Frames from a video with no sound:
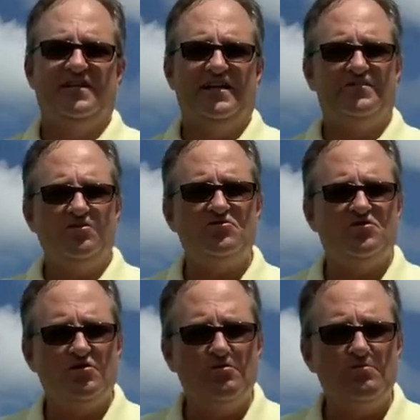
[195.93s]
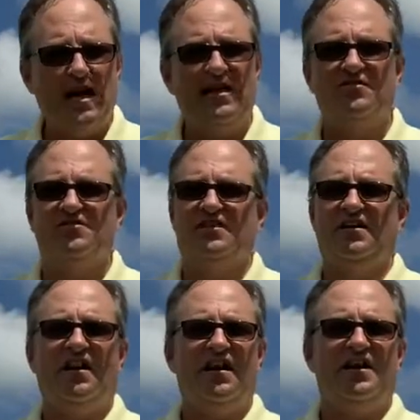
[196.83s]
And those do matter to
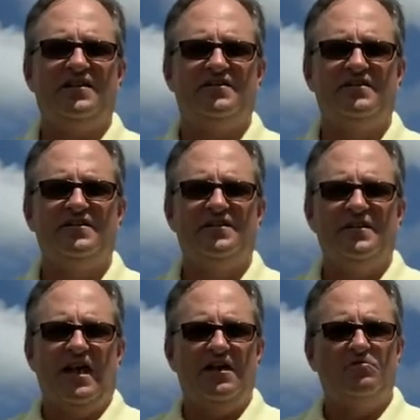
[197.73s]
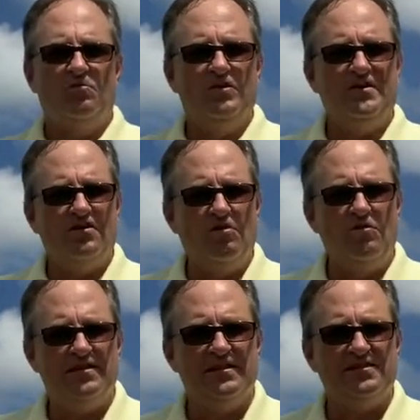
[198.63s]
God. And when we
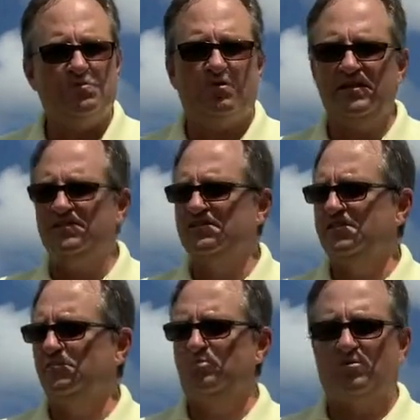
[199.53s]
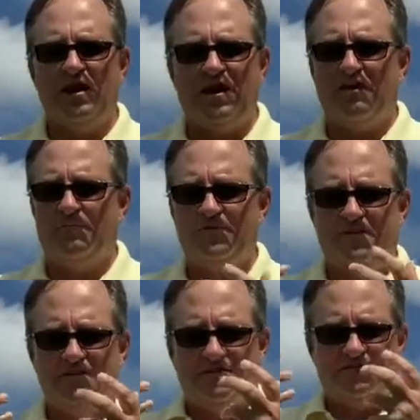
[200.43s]
go into His presence in prayer,
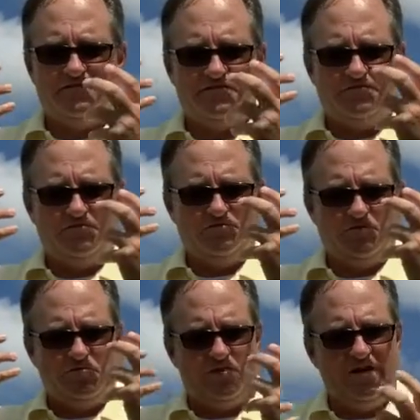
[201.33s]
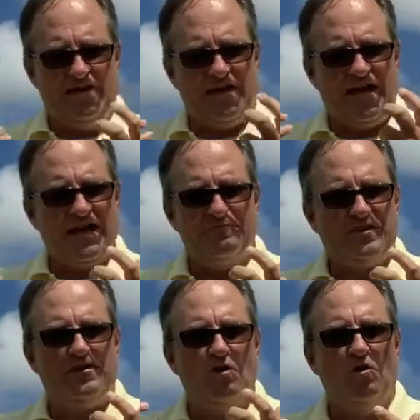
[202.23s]
when we have
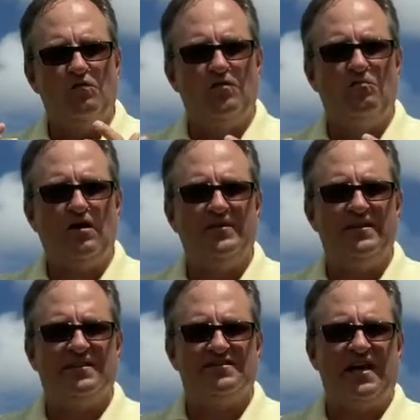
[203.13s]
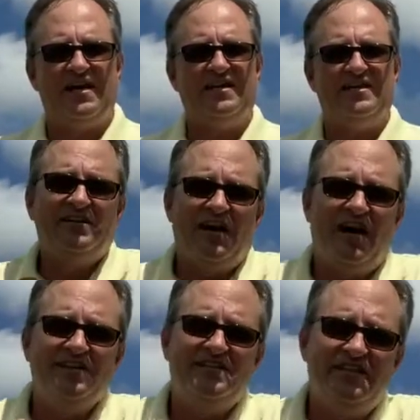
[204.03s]
that overwhelming anxiety,
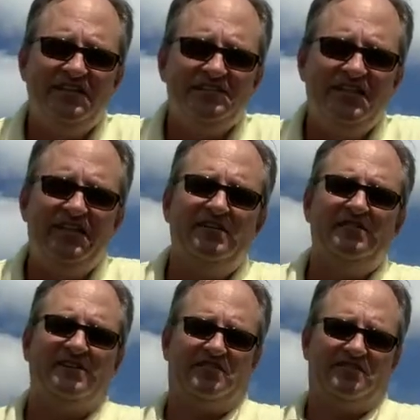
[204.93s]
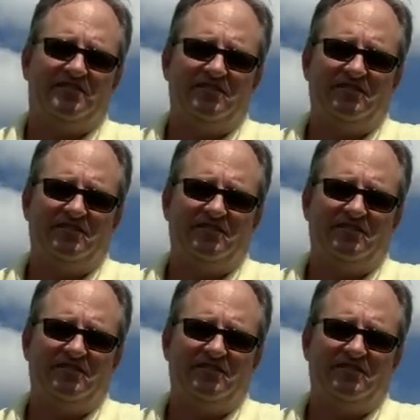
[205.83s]
God does hear us.